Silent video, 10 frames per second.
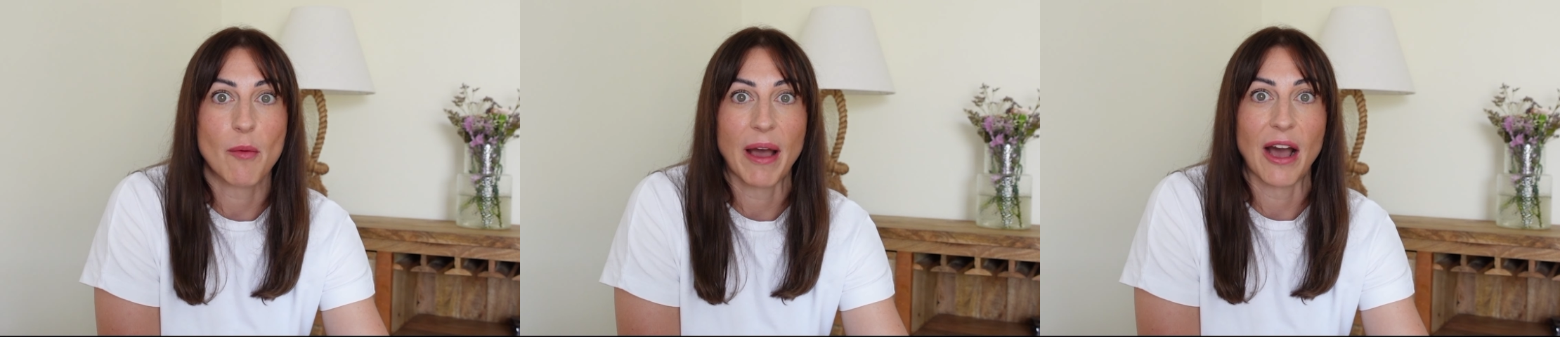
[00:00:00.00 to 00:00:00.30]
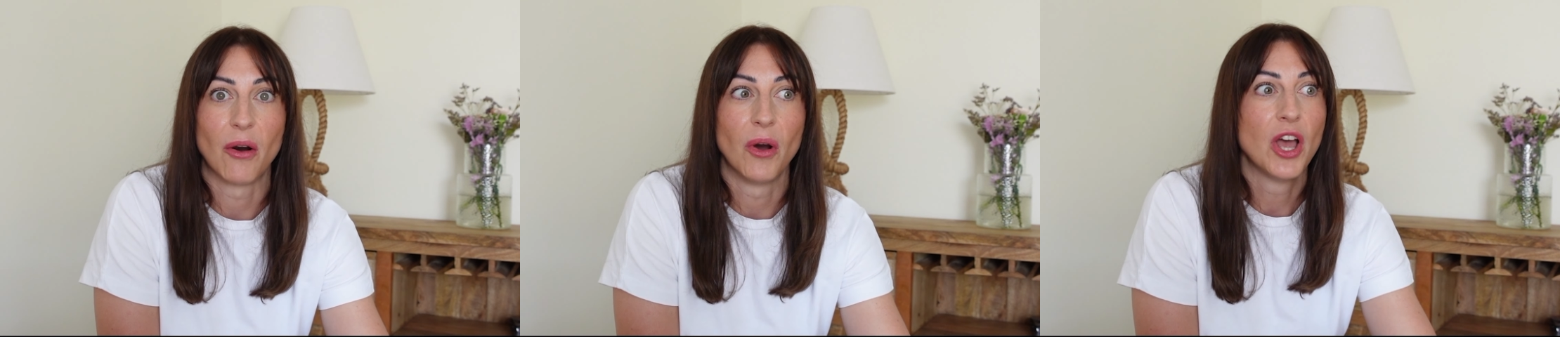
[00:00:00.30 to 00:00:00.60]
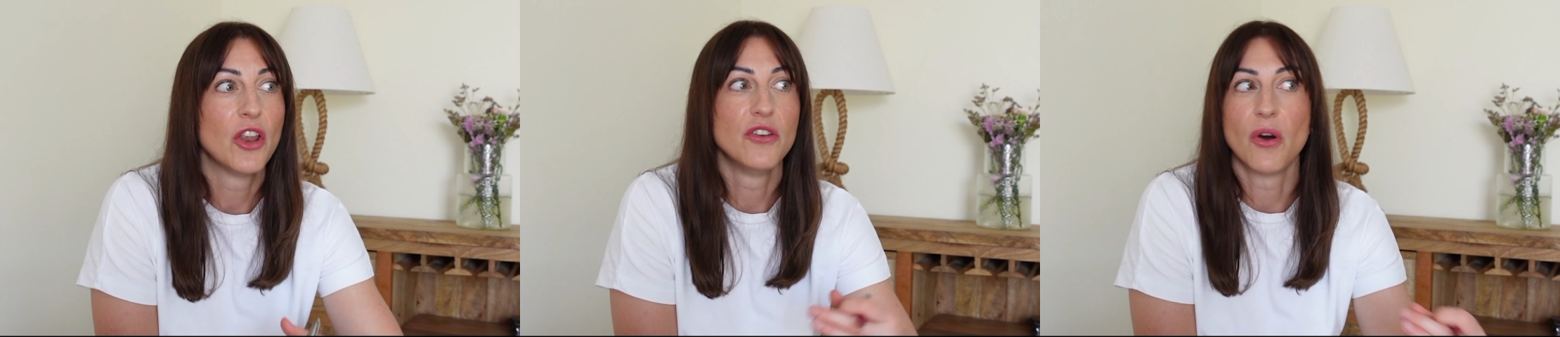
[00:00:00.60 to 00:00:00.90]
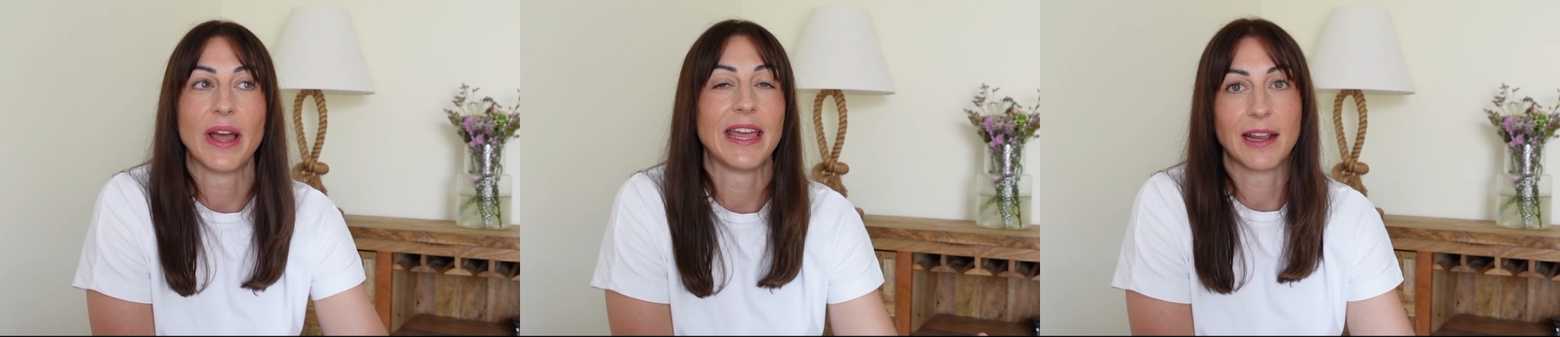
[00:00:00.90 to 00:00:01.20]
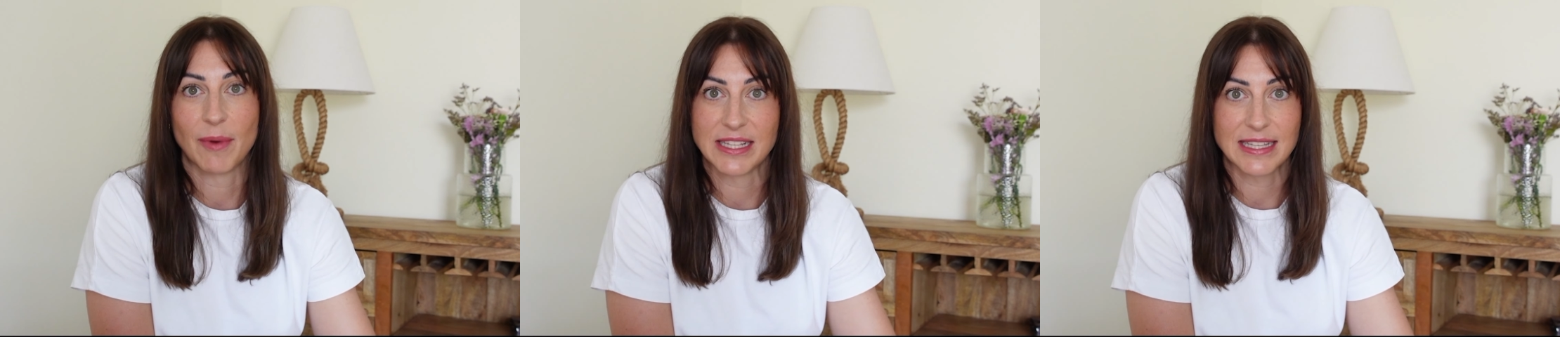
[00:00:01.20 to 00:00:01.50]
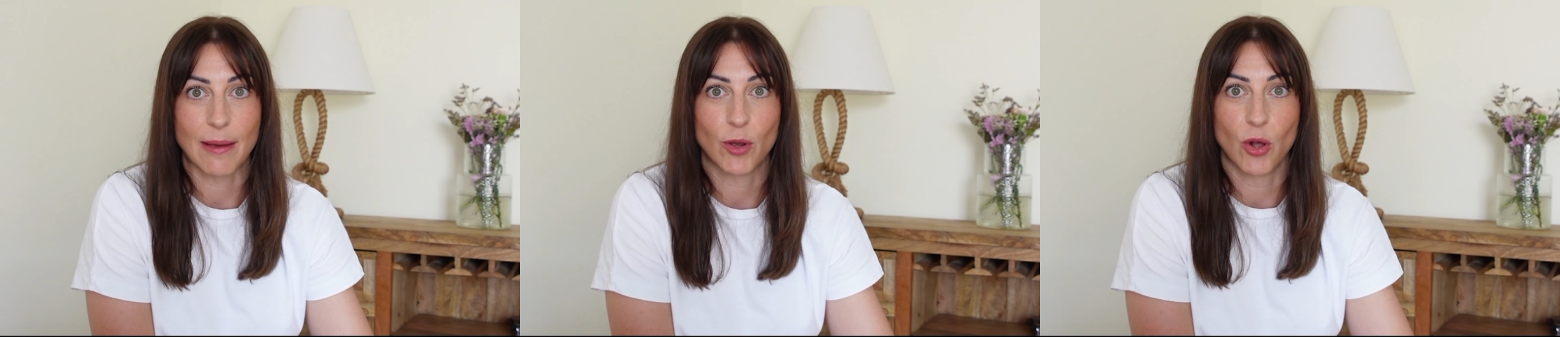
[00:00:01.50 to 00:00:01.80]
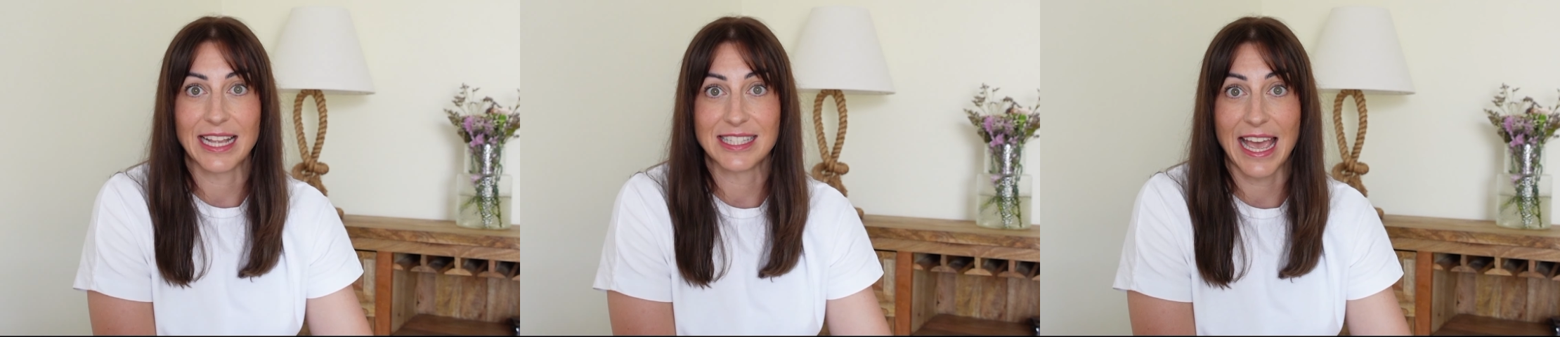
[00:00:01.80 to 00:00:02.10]
about not hitting my step
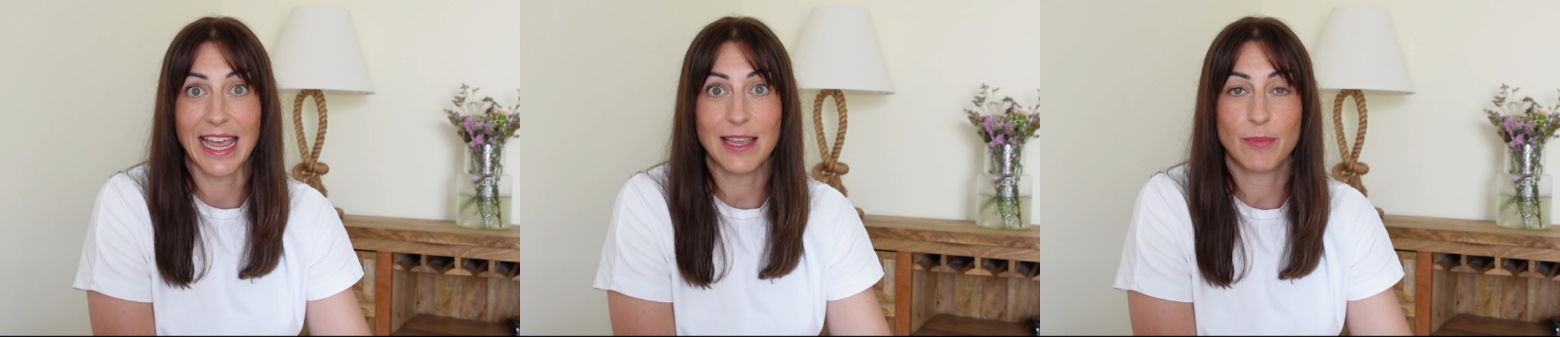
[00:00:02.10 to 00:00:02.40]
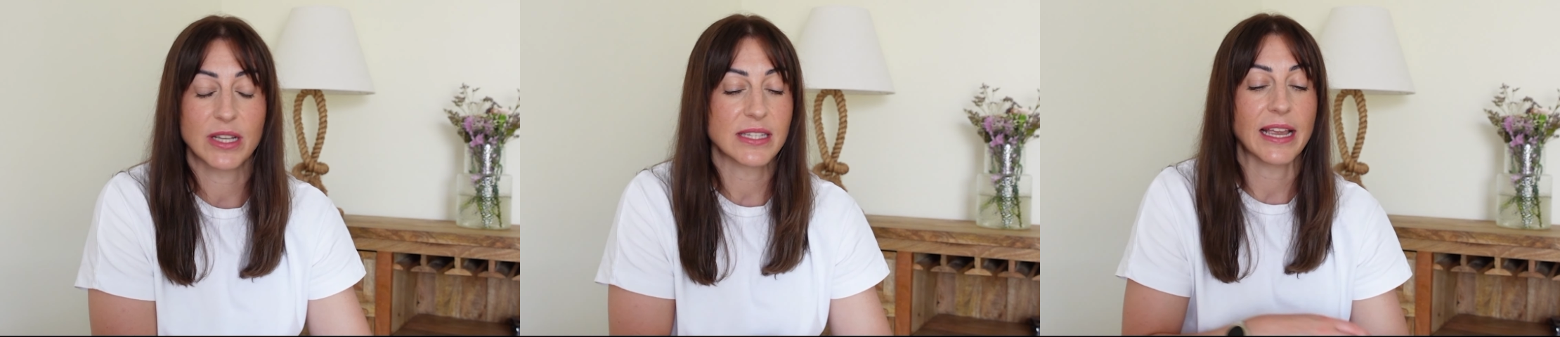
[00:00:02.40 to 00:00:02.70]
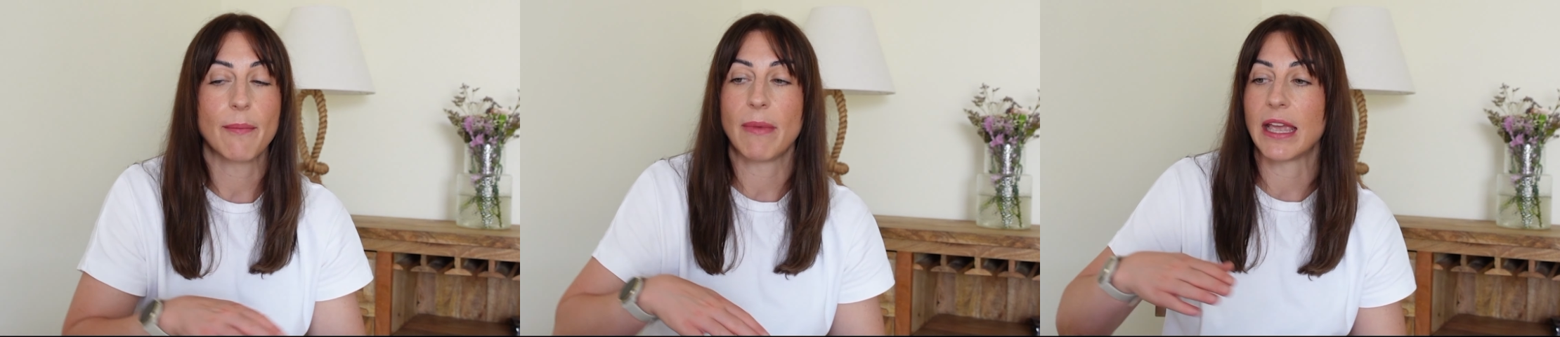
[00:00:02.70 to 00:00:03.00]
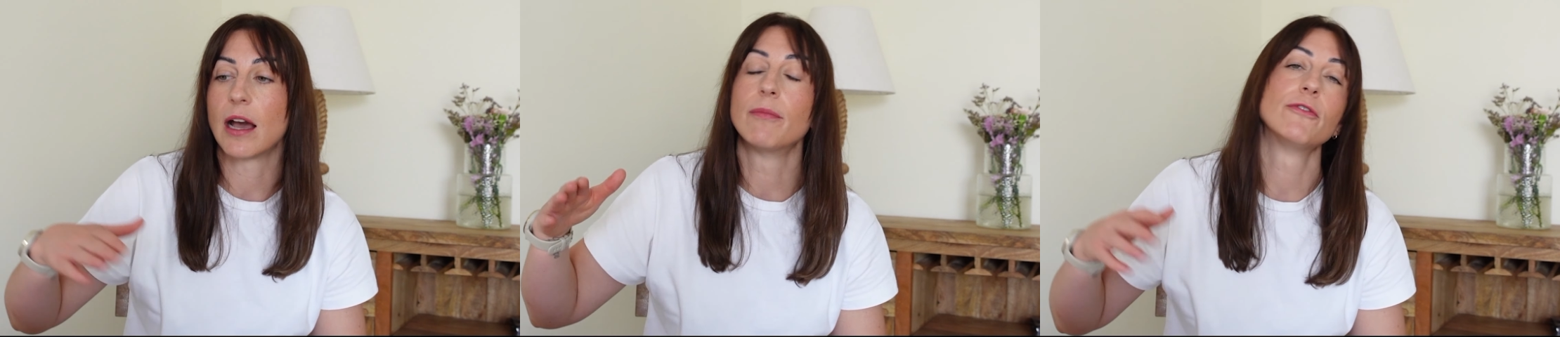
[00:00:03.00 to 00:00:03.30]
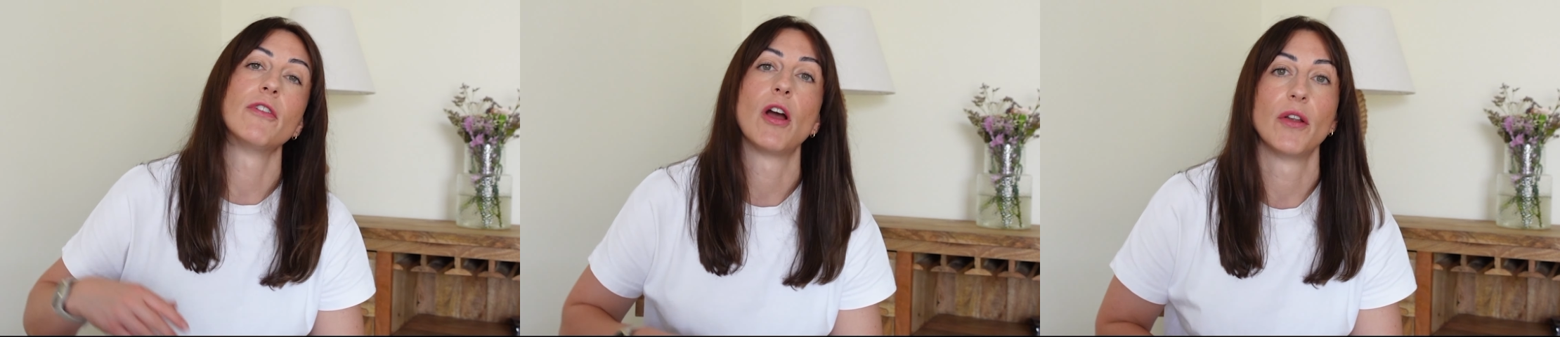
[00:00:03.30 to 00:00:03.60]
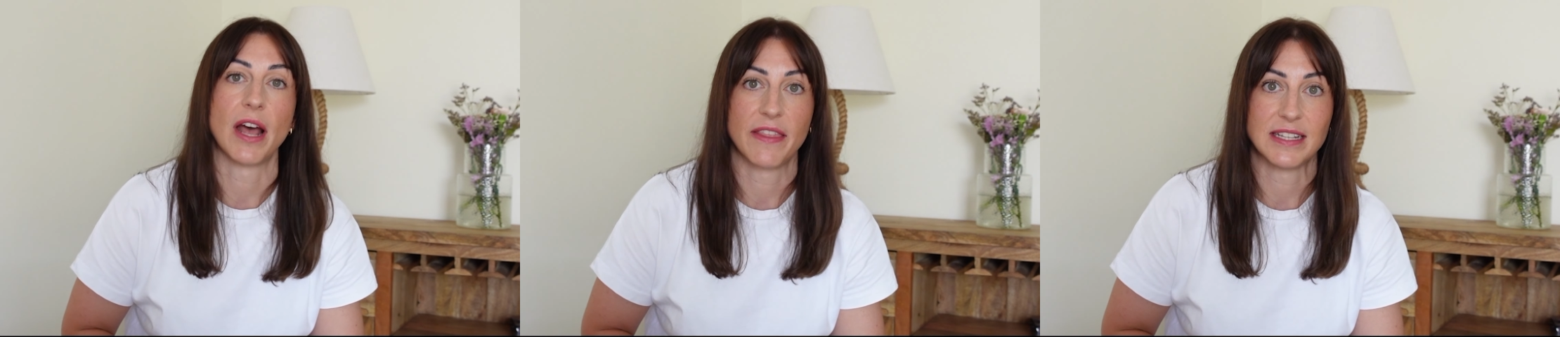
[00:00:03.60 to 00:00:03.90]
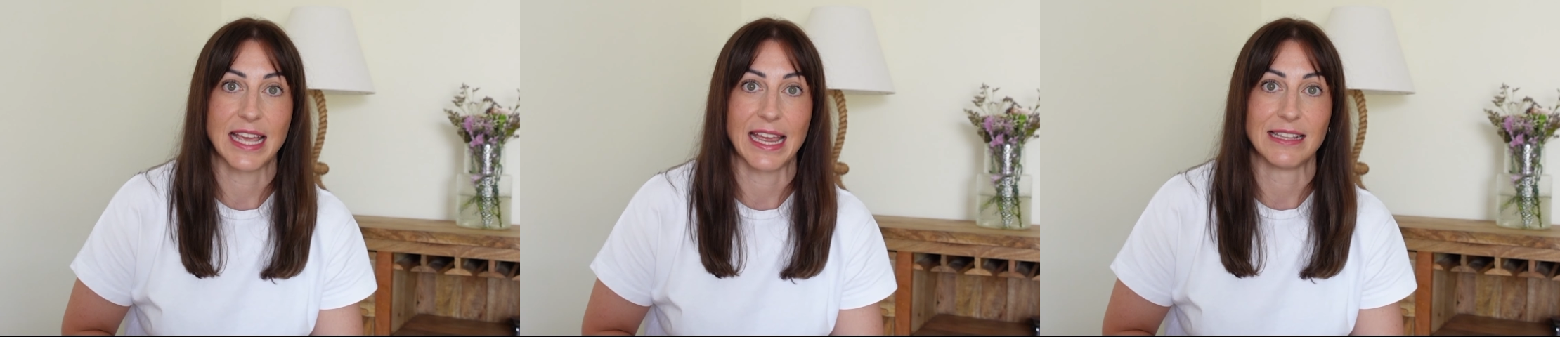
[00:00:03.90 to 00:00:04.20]
goal that day because I can make up for it on other
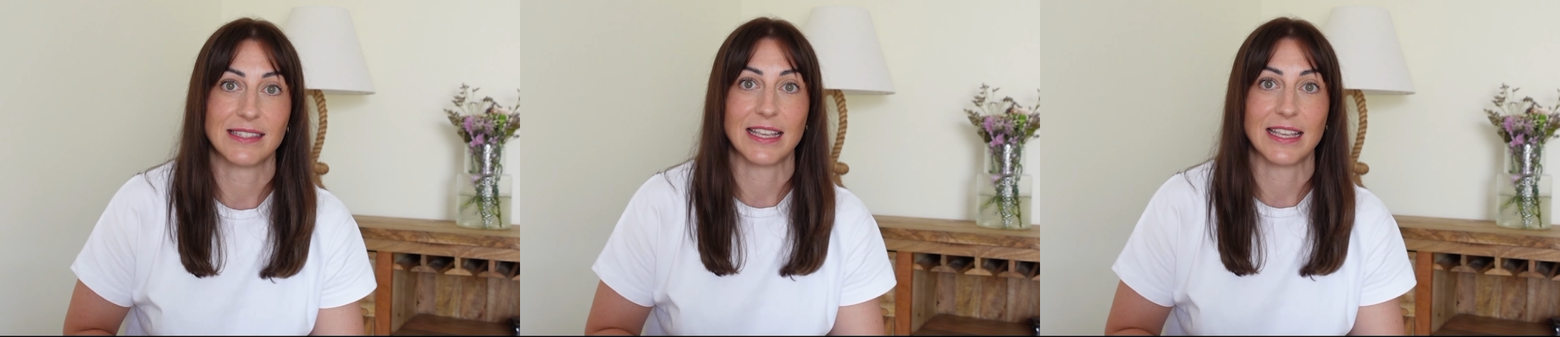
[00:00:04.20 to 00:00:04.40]
days.